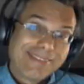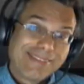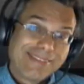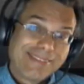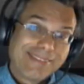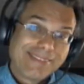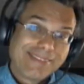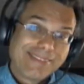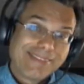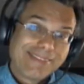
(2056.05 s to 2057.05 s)

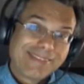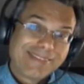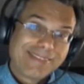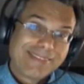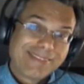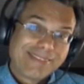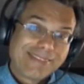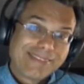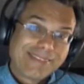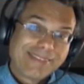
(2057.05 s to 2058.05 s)

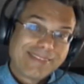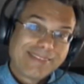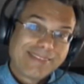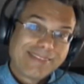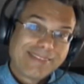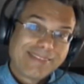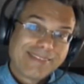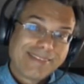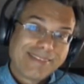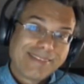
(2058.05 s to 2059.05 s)

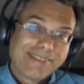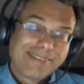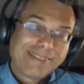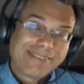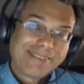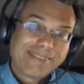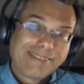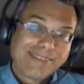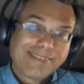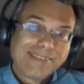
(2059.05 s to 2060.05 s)

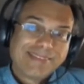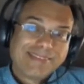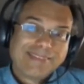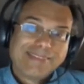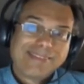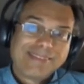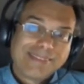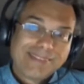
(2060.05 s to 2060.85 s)
This person isn't speaking.